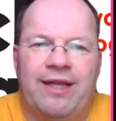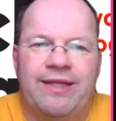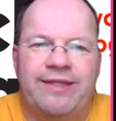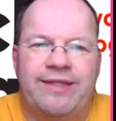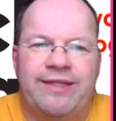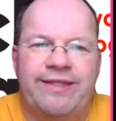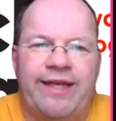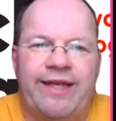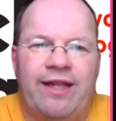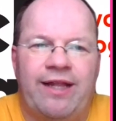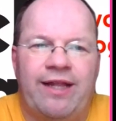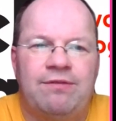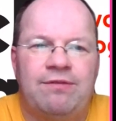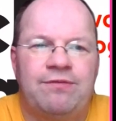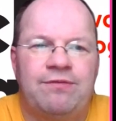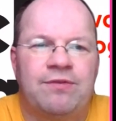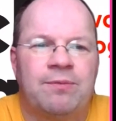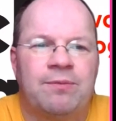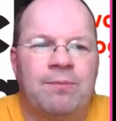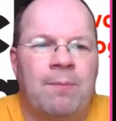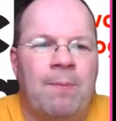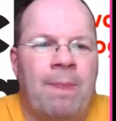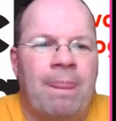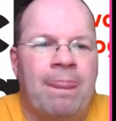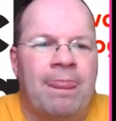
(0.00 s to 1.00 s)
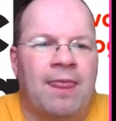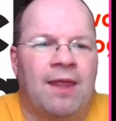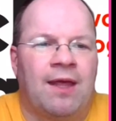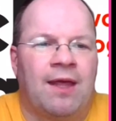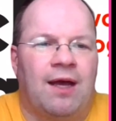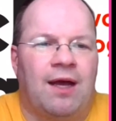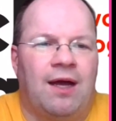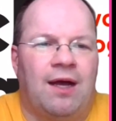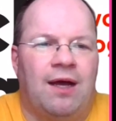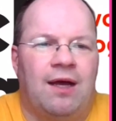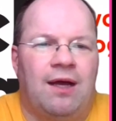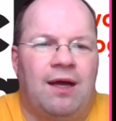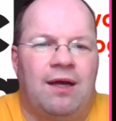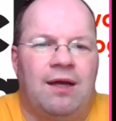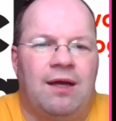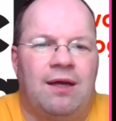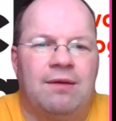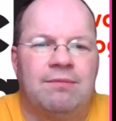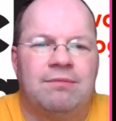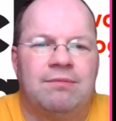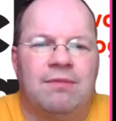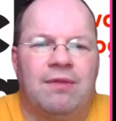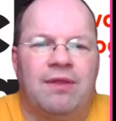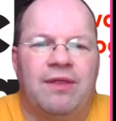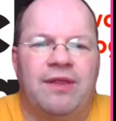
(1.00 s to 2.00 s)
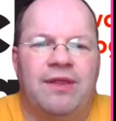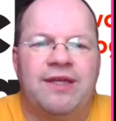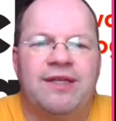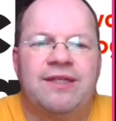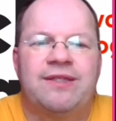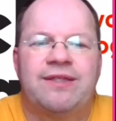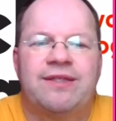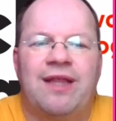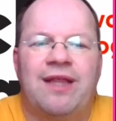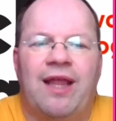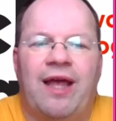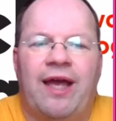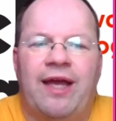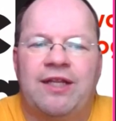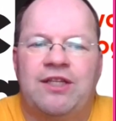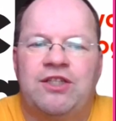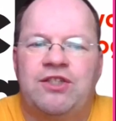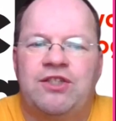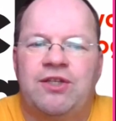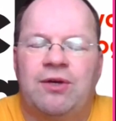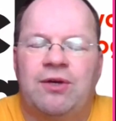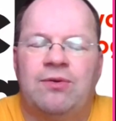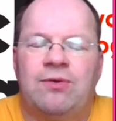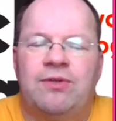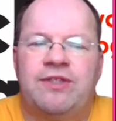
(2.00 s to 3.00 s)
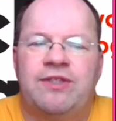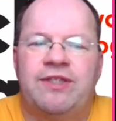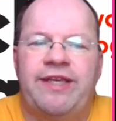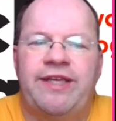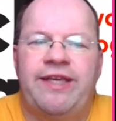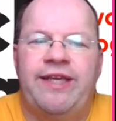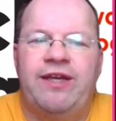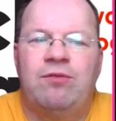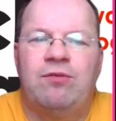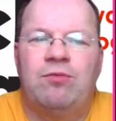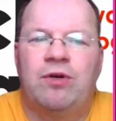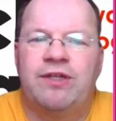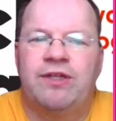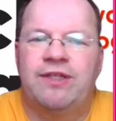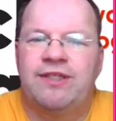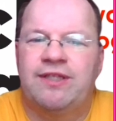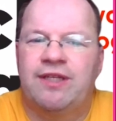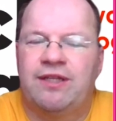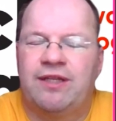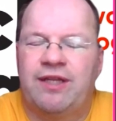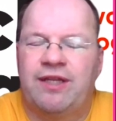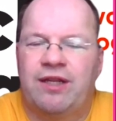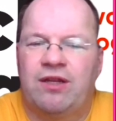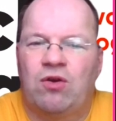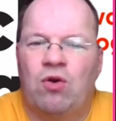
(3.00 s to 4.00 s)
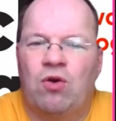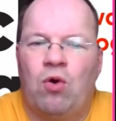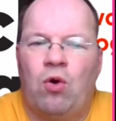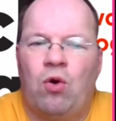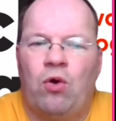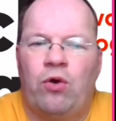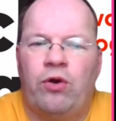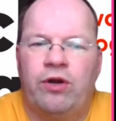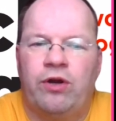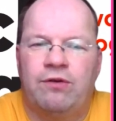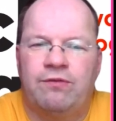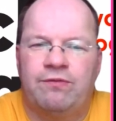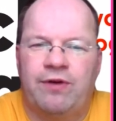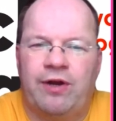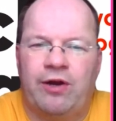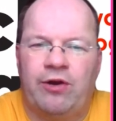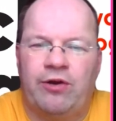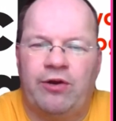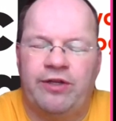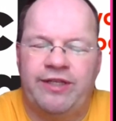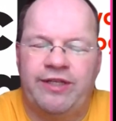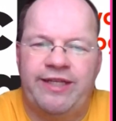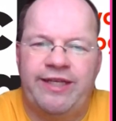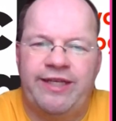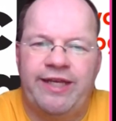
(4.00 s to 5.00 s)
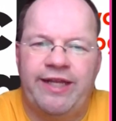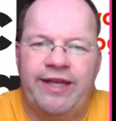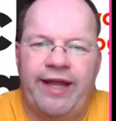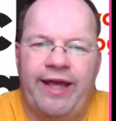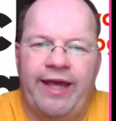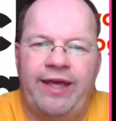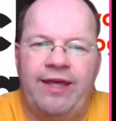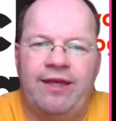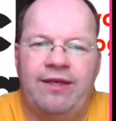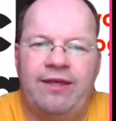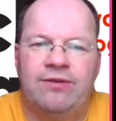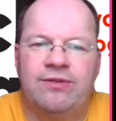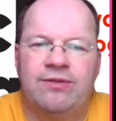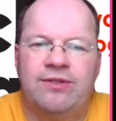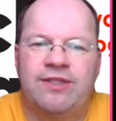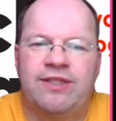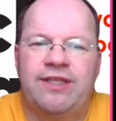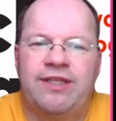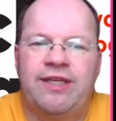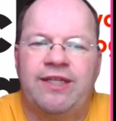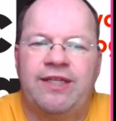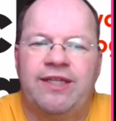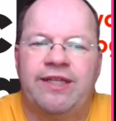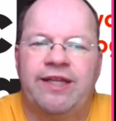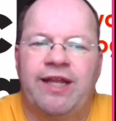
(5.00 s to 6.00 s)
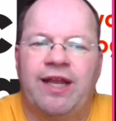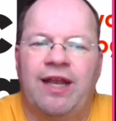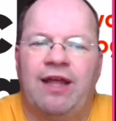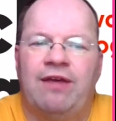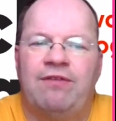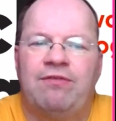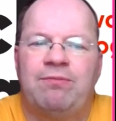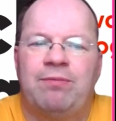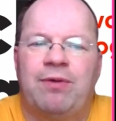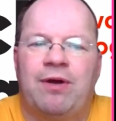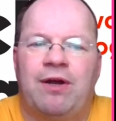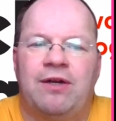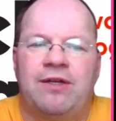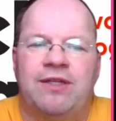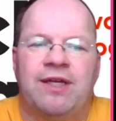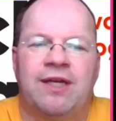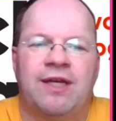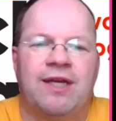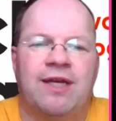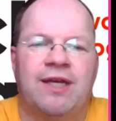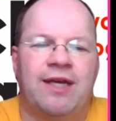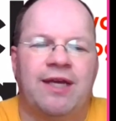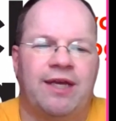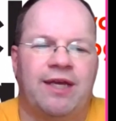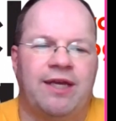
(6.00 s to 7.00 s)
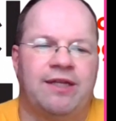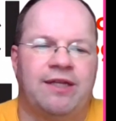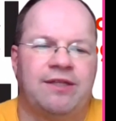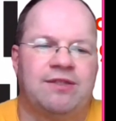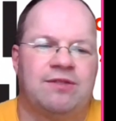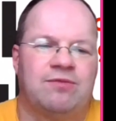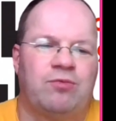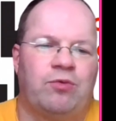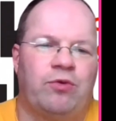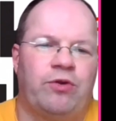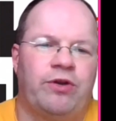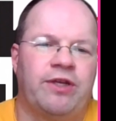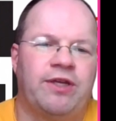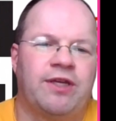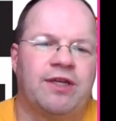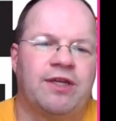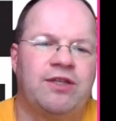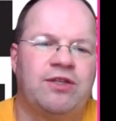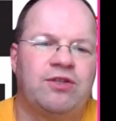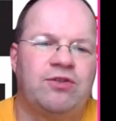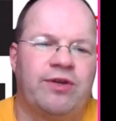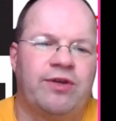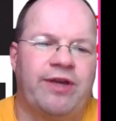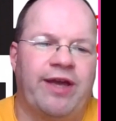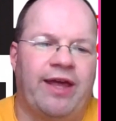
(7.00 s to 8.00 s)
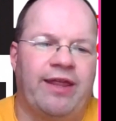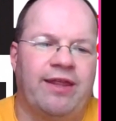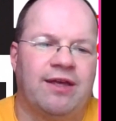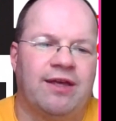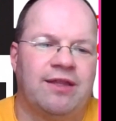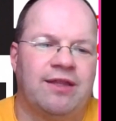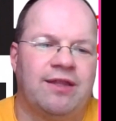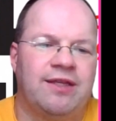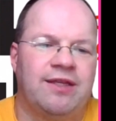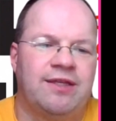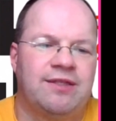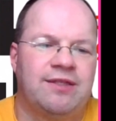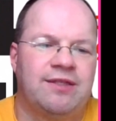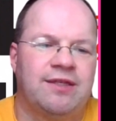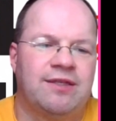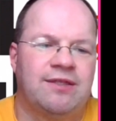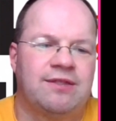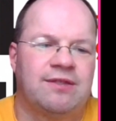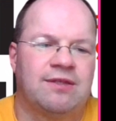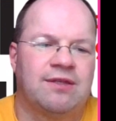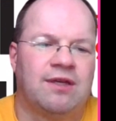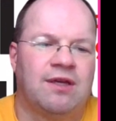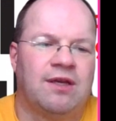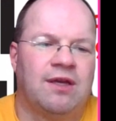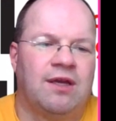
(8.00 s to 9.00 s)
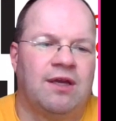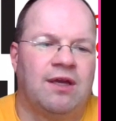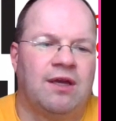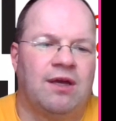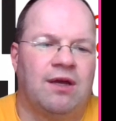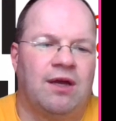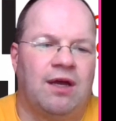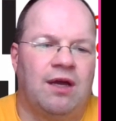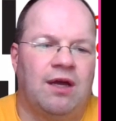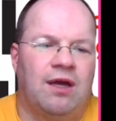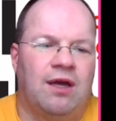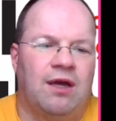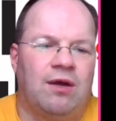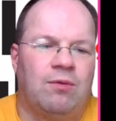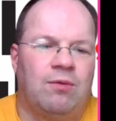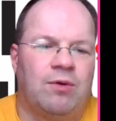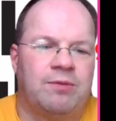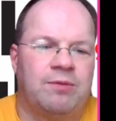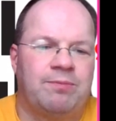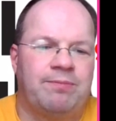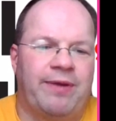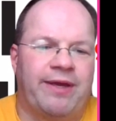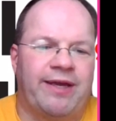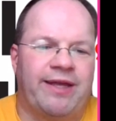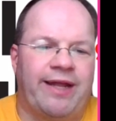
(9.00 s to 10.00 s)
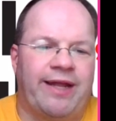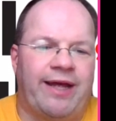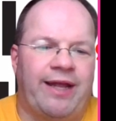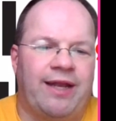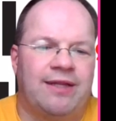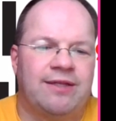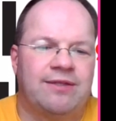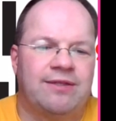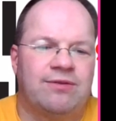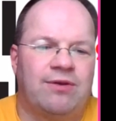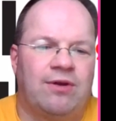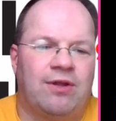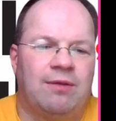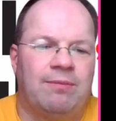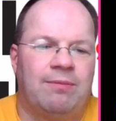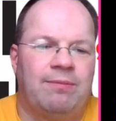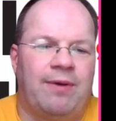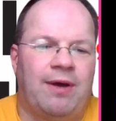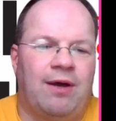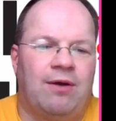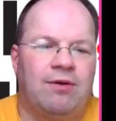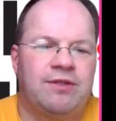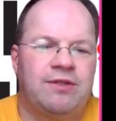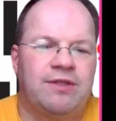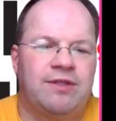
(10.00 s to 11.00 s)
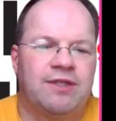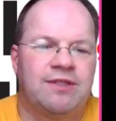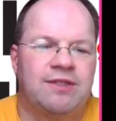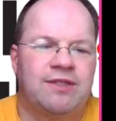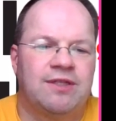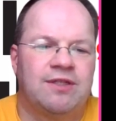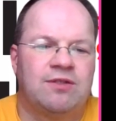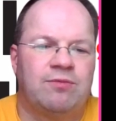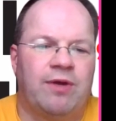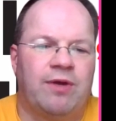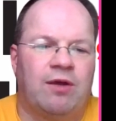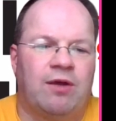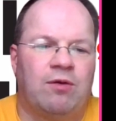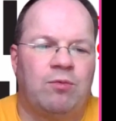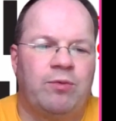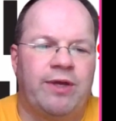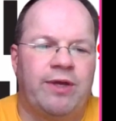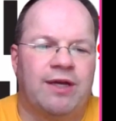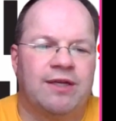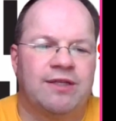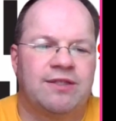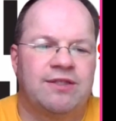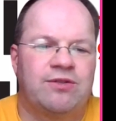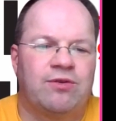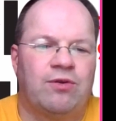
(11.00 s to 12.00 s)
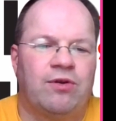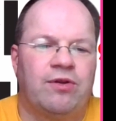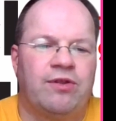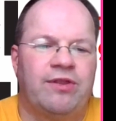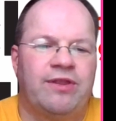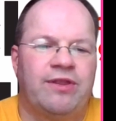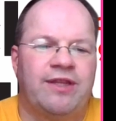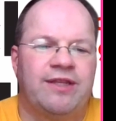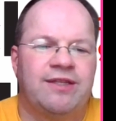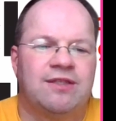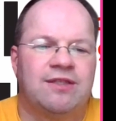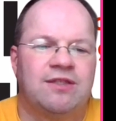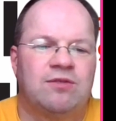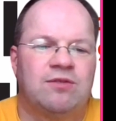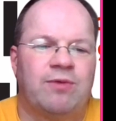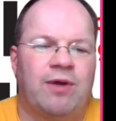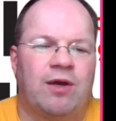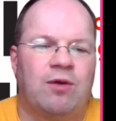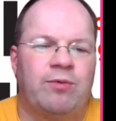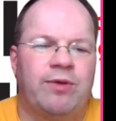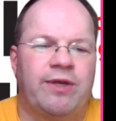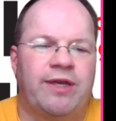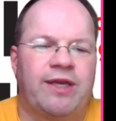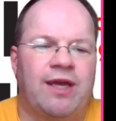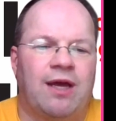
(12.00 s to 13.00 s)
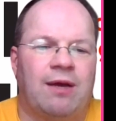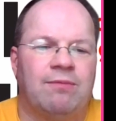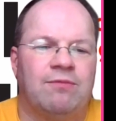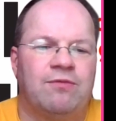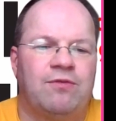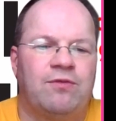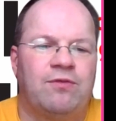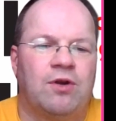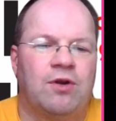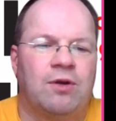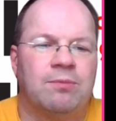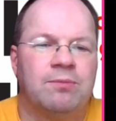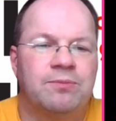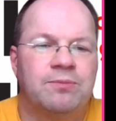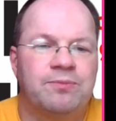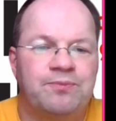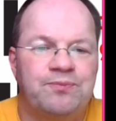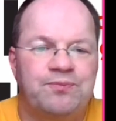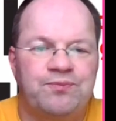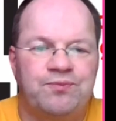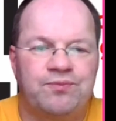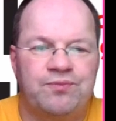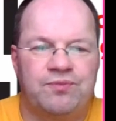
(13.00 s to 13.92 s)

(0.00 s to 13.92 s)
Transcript: Itself. This slide shows here what is at the core of our DNA. You see it in the left part. It's work together. This is what Beck et al. Is all about. This is where we are strong. This is where we come from.